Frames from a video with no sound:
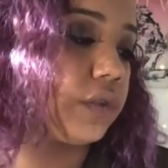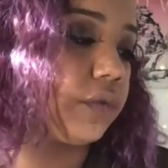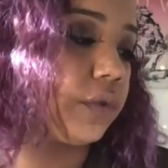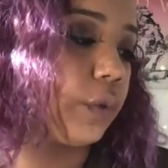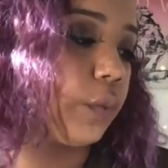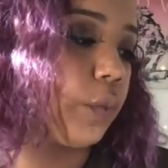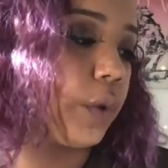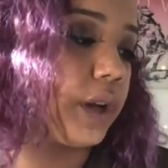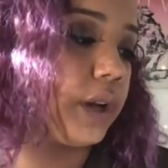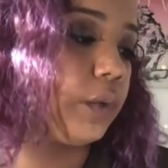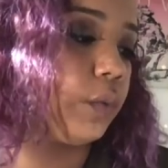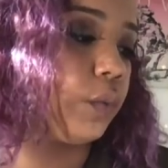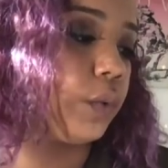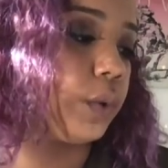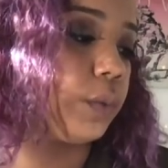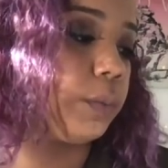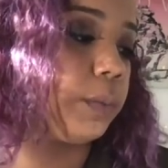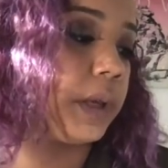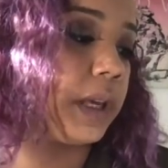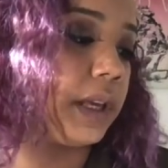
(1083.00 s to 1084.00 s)
it for what it
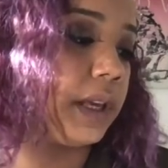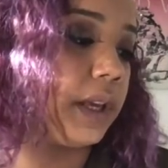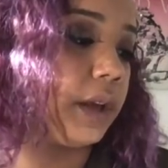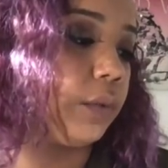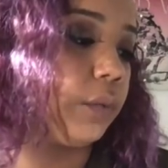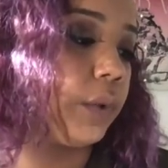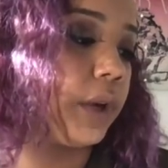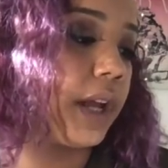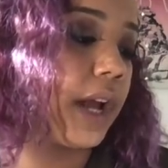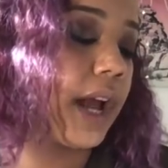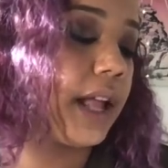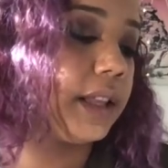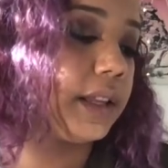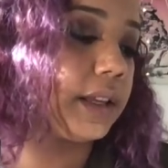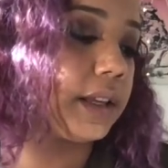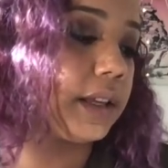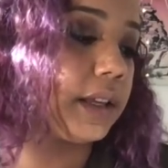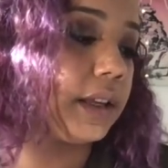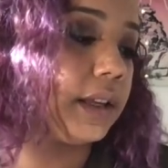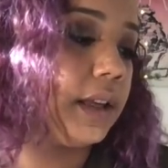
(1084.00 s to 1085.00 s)
would be in
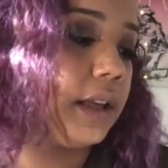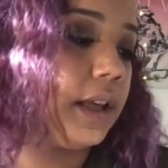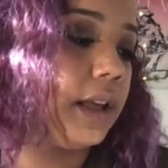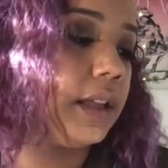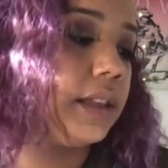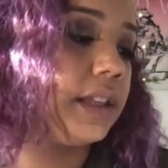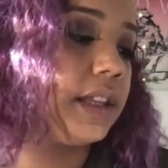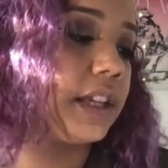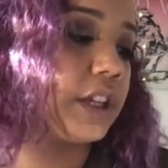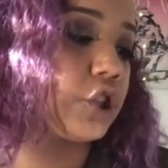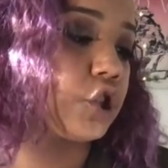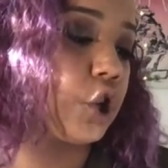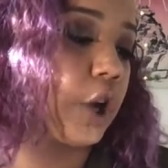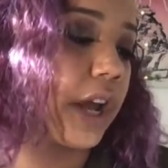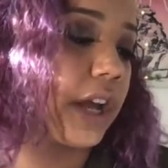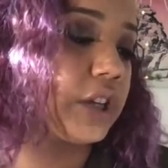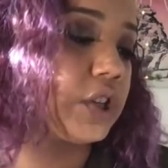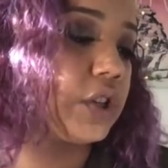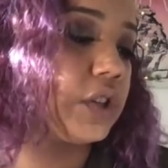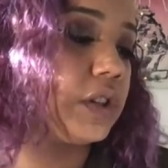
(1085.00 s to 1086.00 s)
reality. The
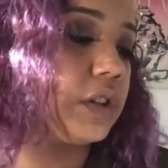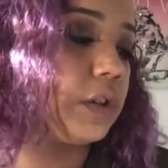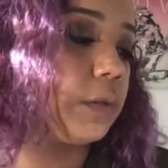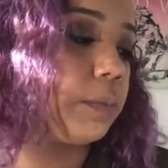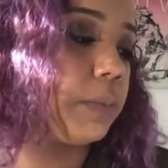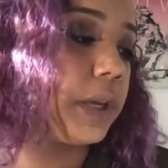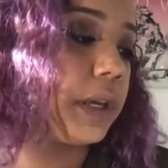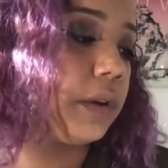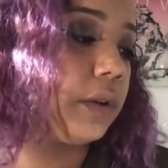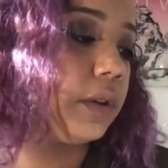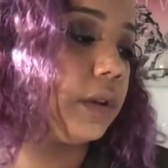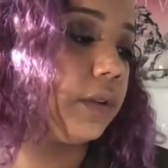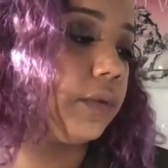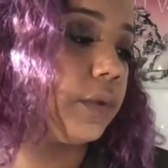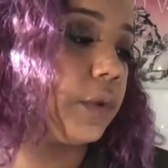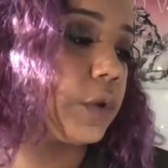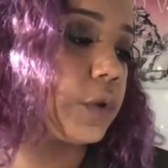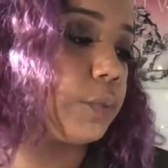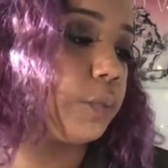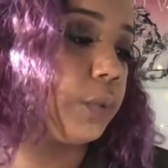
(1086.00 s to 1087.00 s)
attraction and appeal of
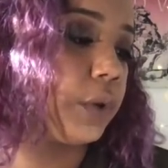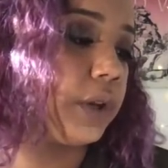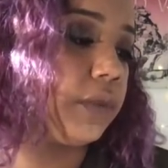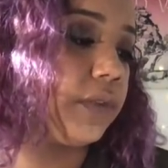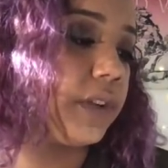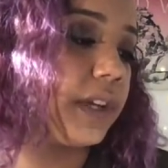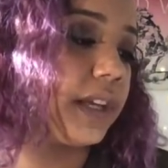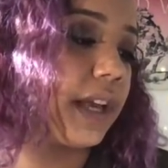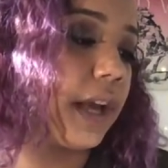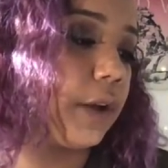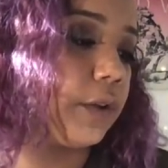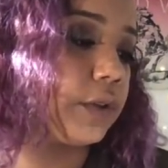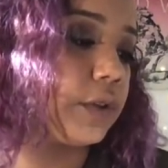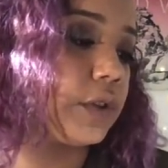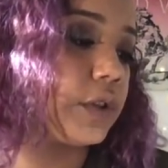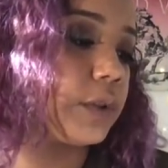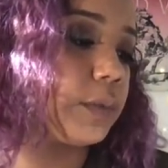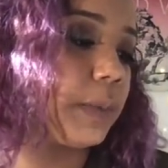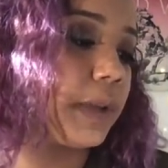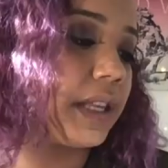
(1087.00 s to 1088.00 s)
those brief
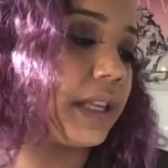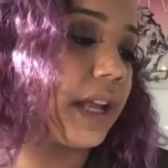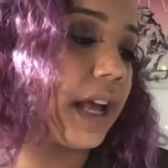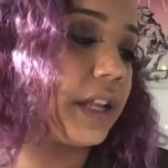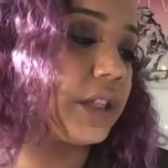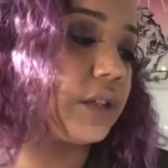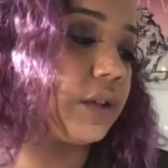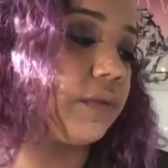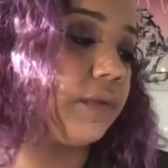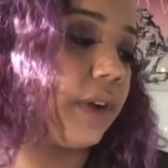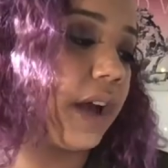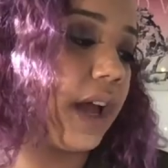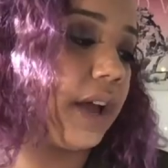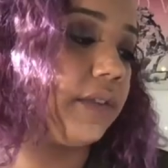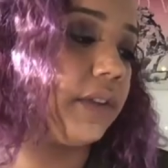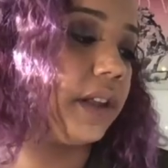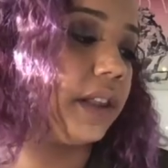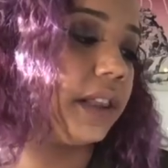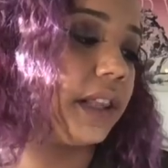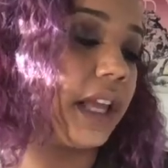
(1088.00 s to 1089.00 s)
encounters may not survive
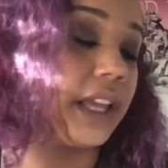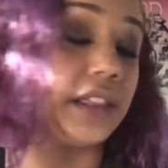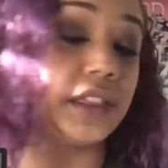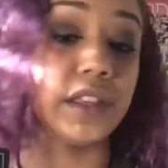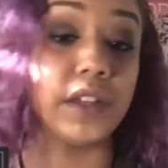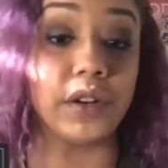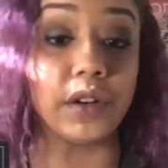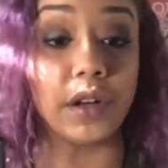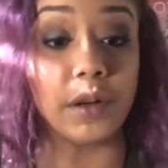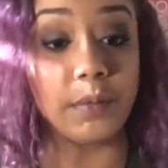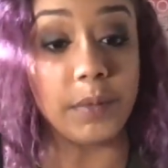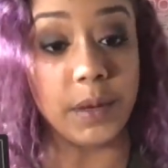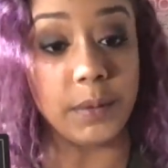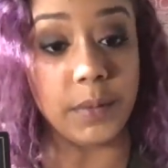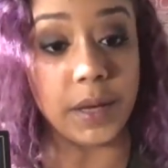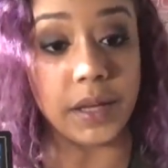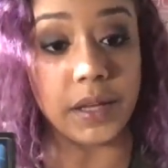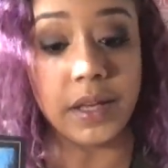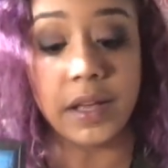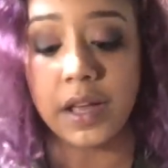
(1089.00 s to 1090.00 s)
a lengthier
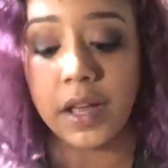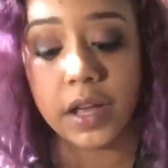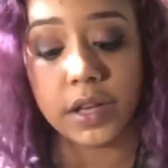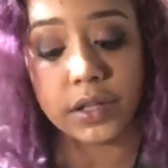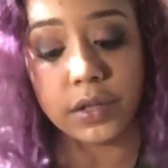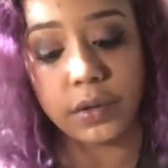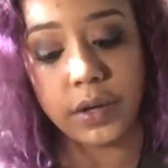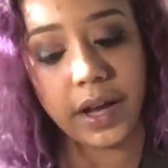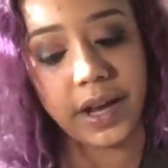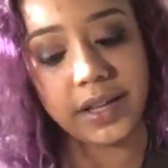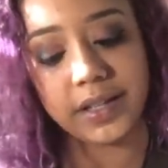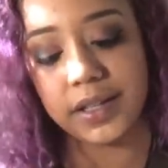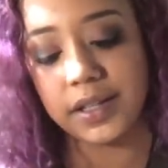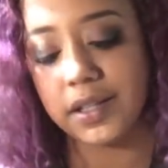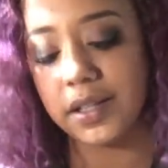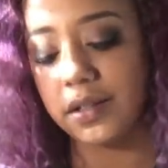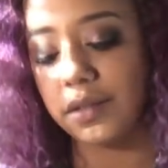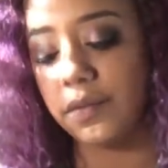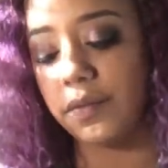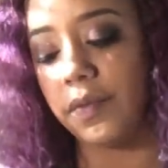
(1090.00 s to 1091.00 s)
commitment. So guys,
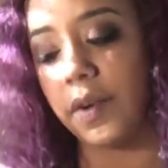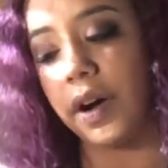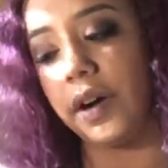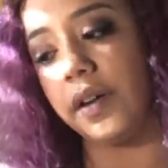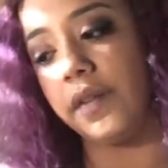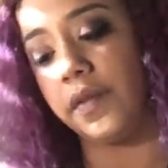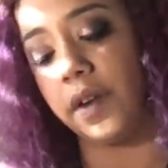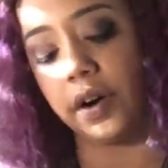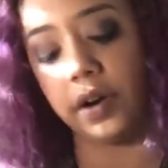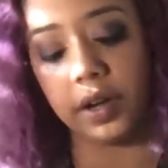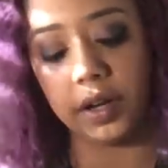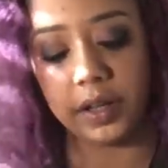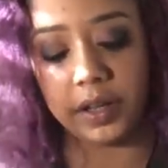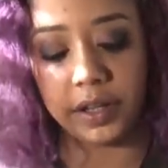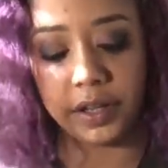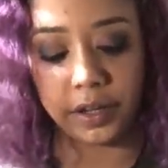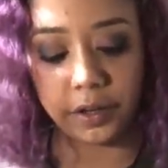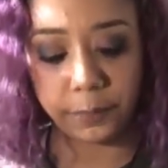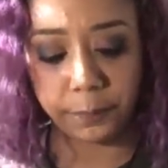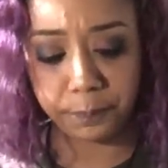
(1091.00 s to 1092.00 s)
this is very, very
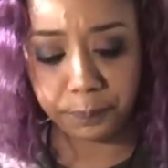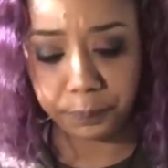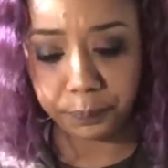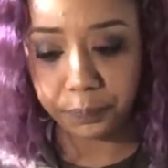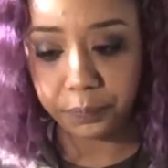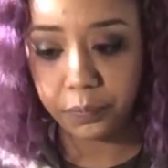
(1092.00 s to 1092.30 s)
clear.